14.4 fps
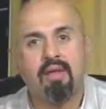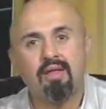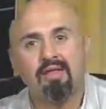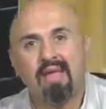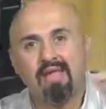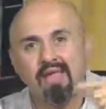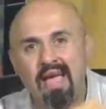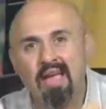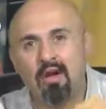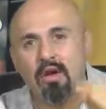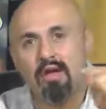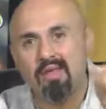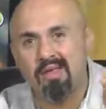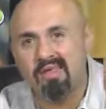Then later
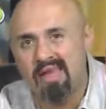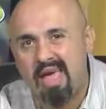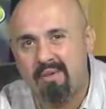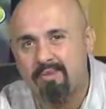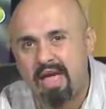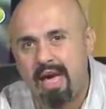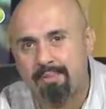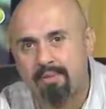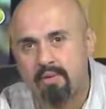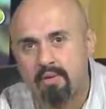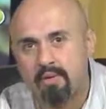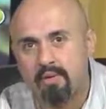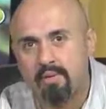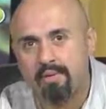in the same
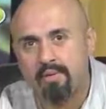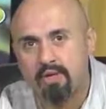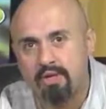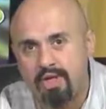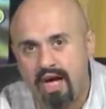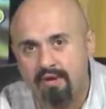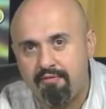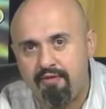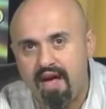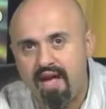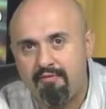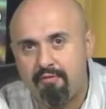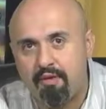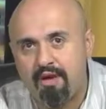chapter, John
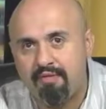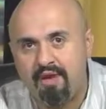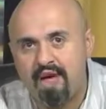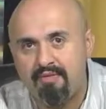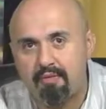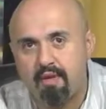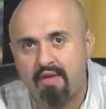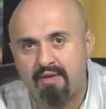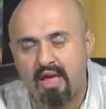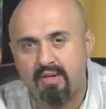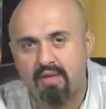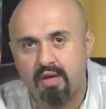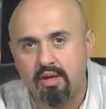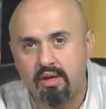5, 45,
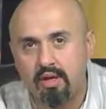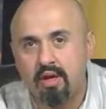47,